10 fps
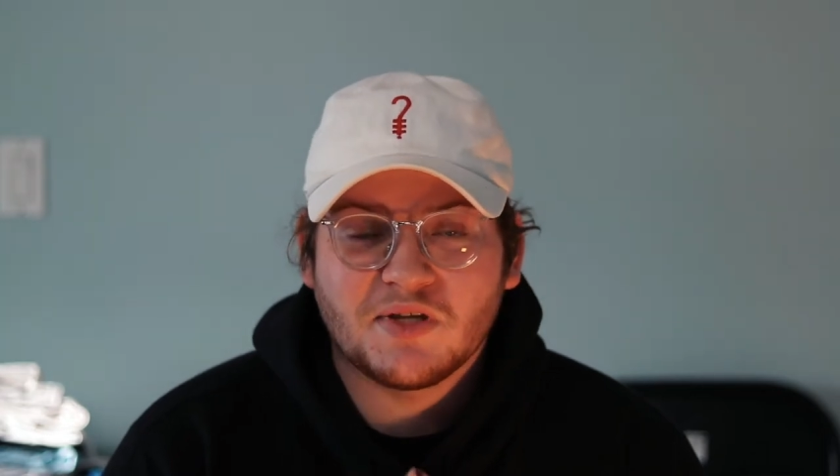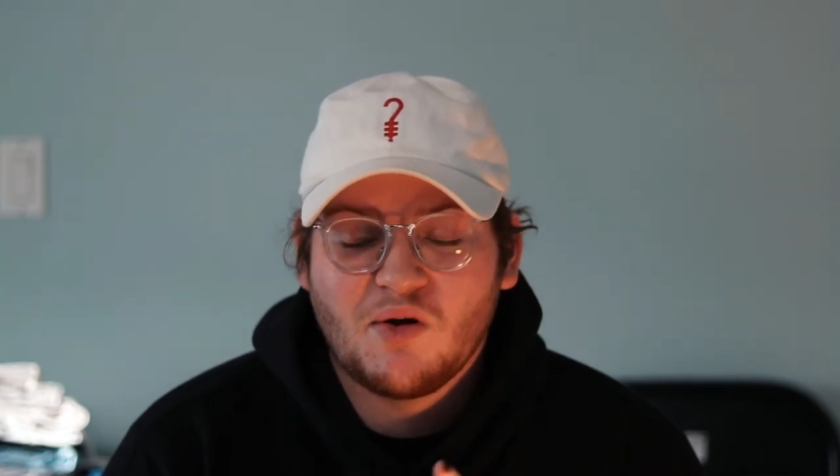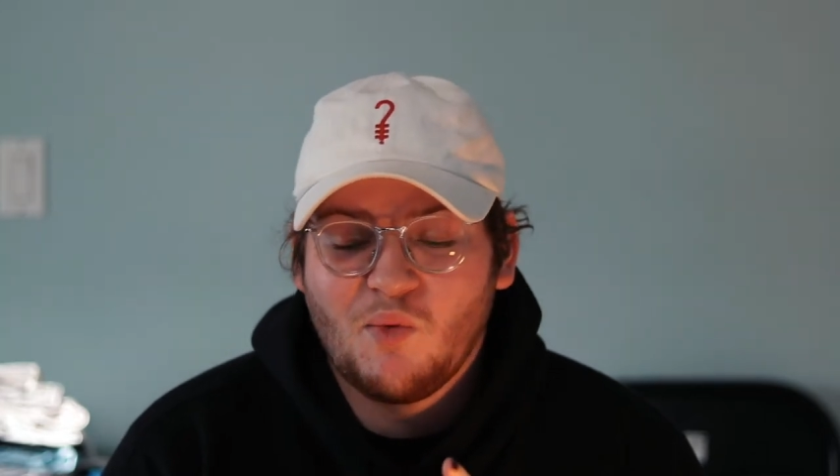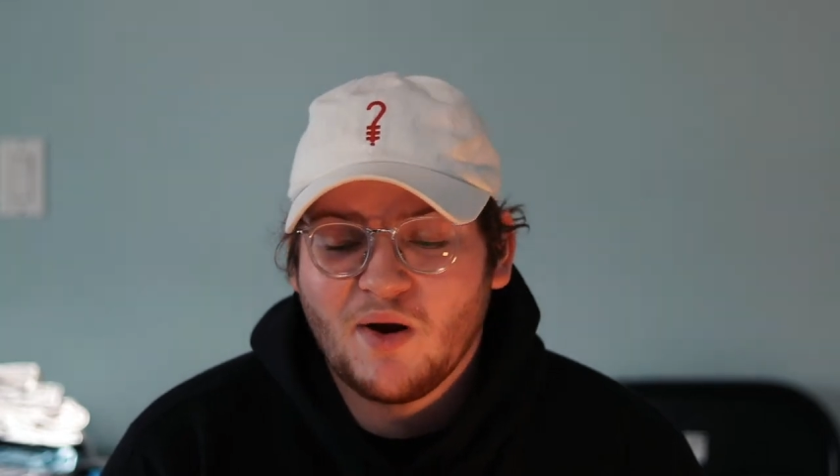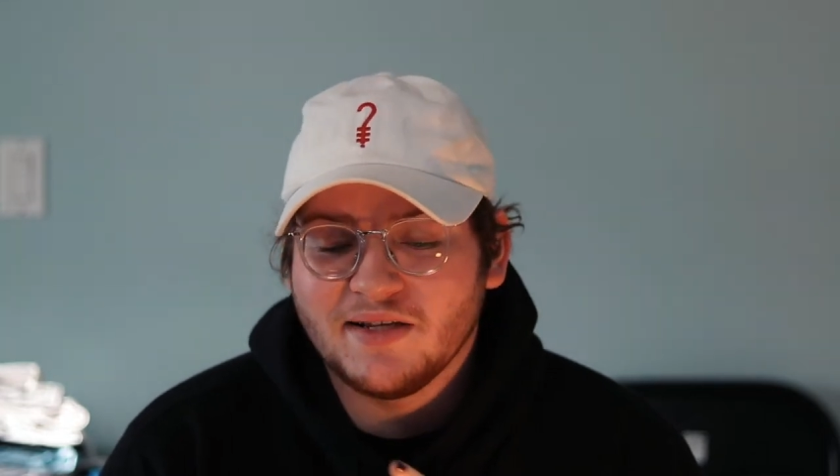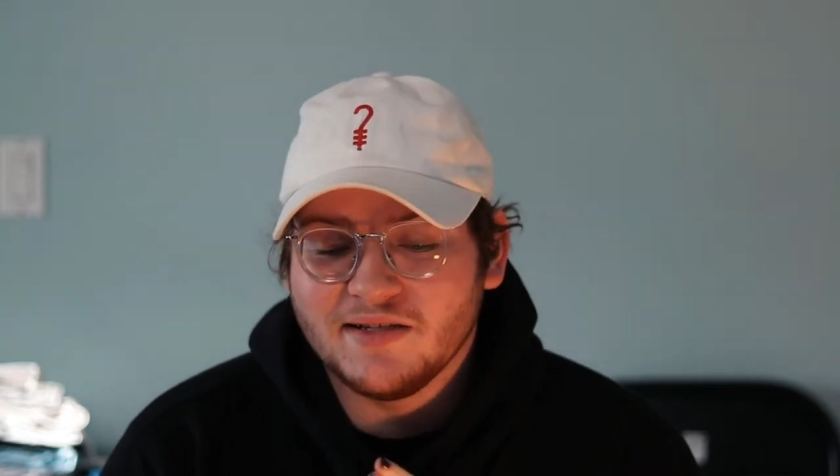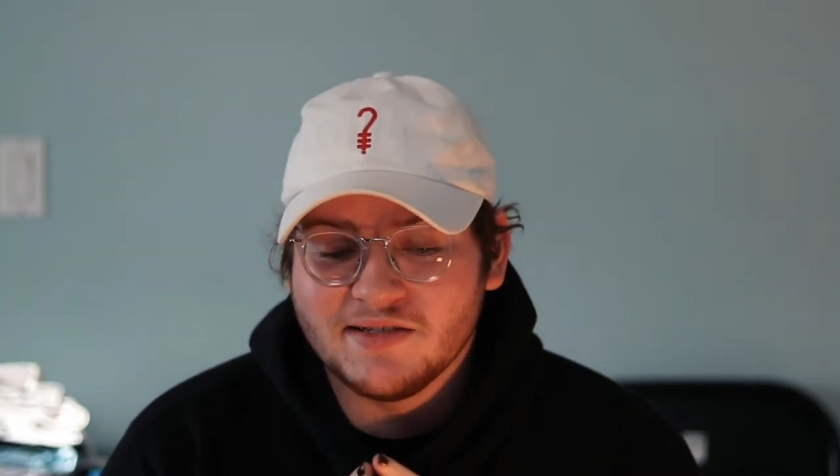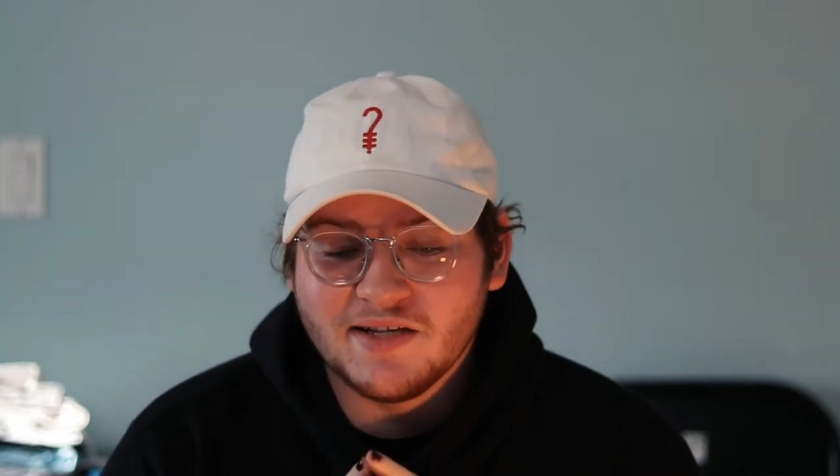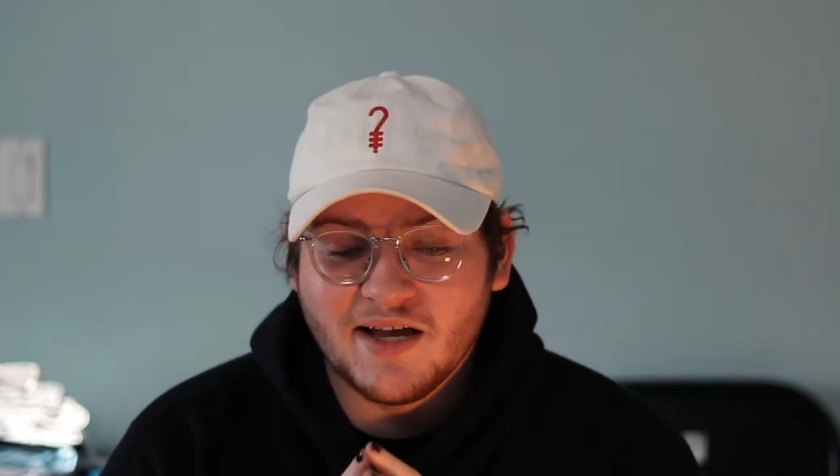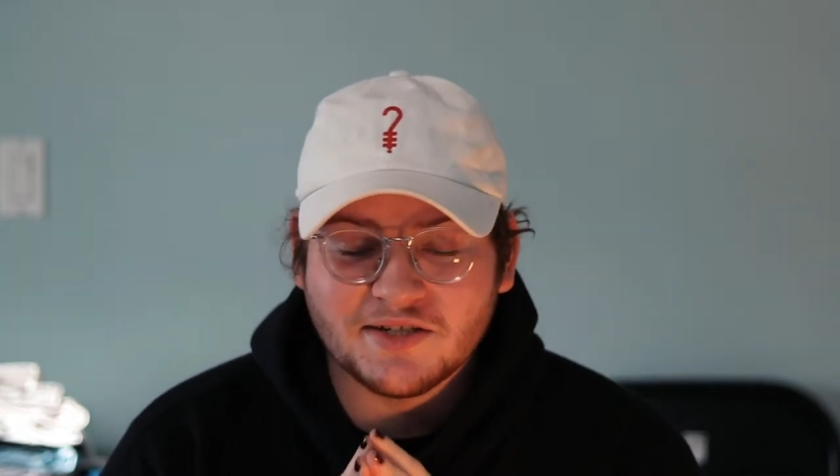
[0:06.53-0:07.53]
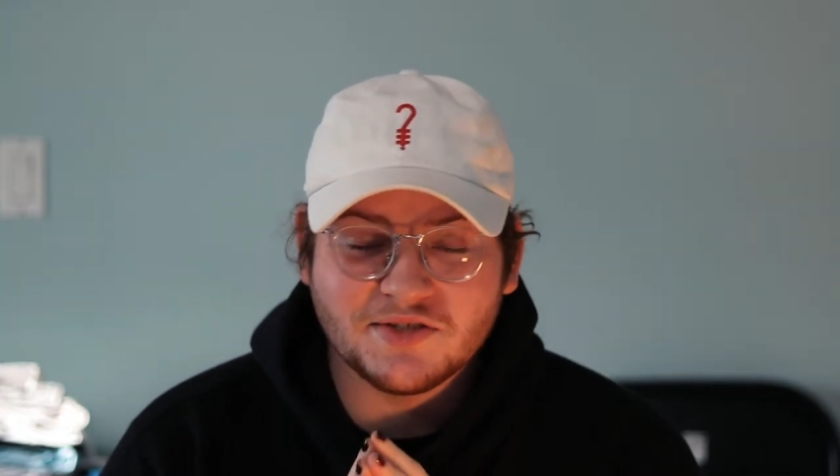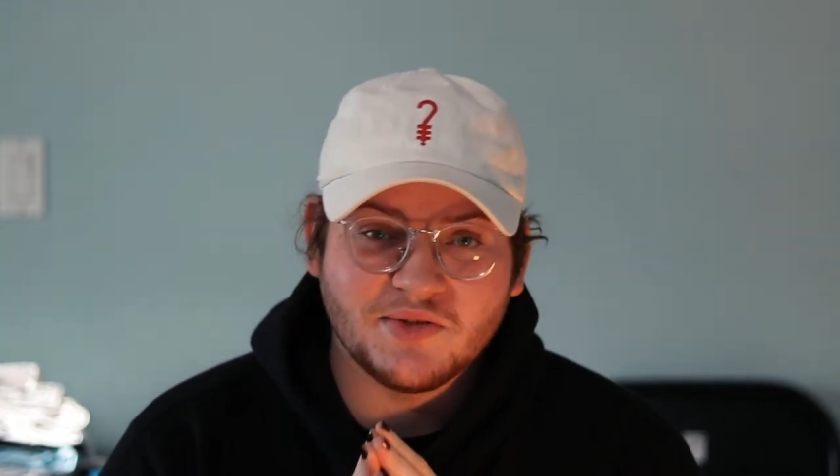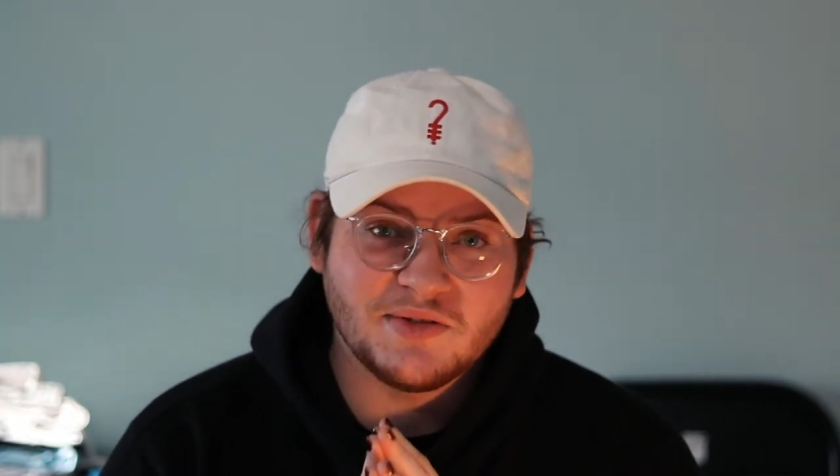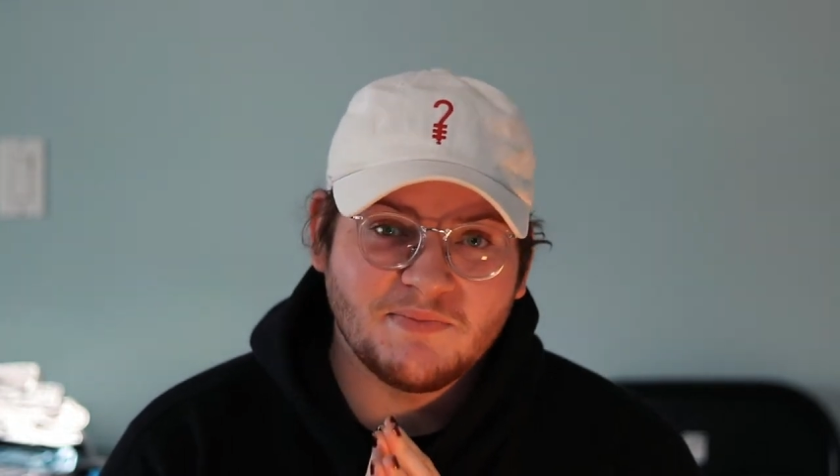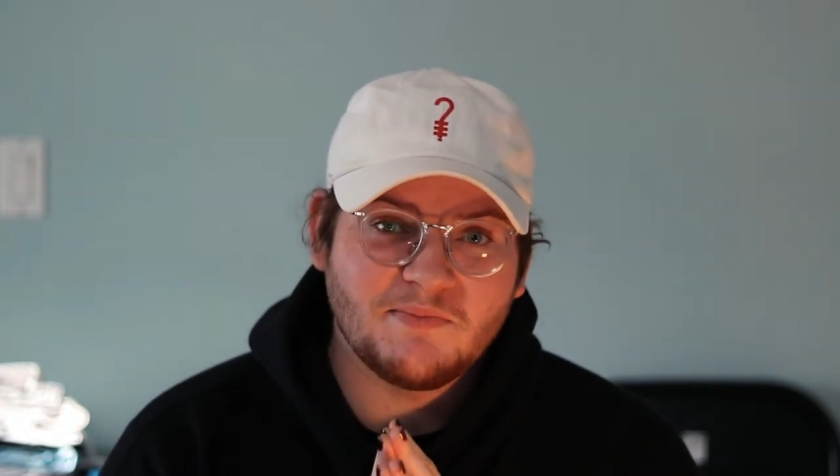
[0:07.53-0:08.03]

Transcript: quite easy actually.